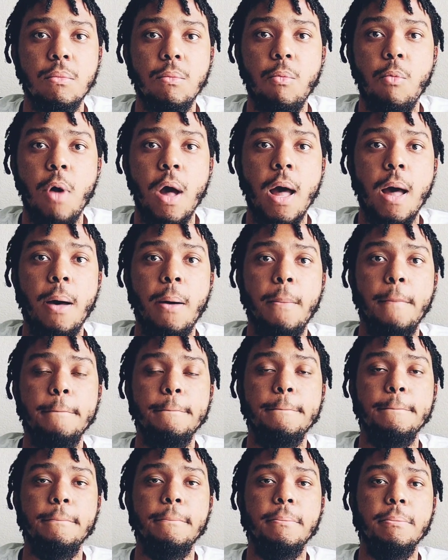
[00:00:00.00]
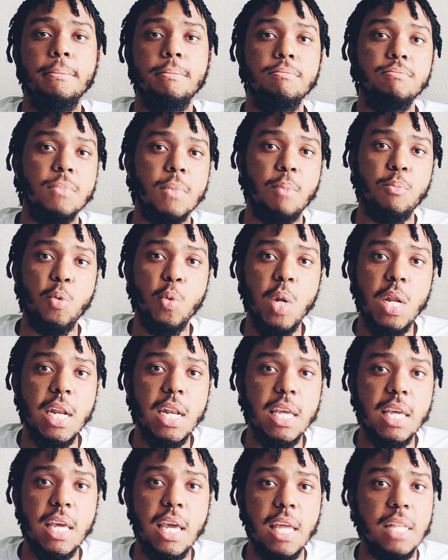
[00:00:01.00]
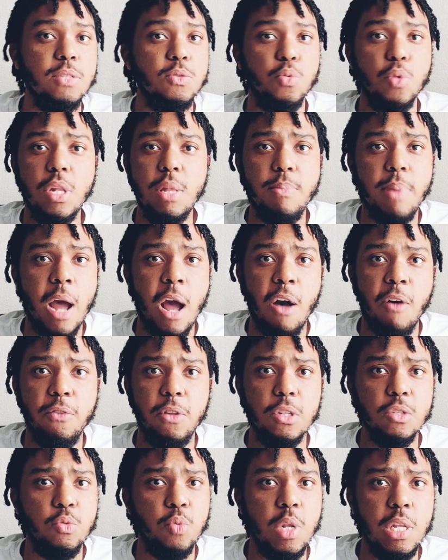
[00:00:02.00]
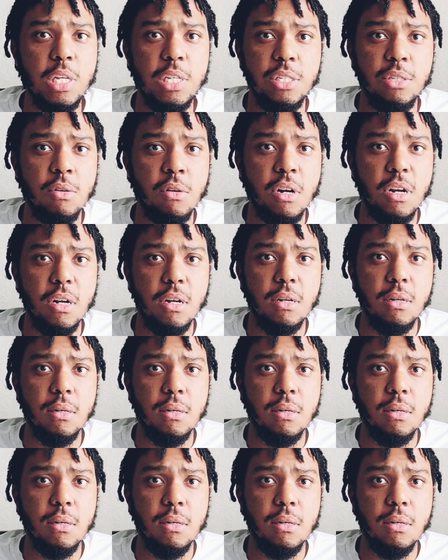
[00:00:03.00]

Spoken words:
Wow. I'm going to read it again. It's really powerful. It's really short.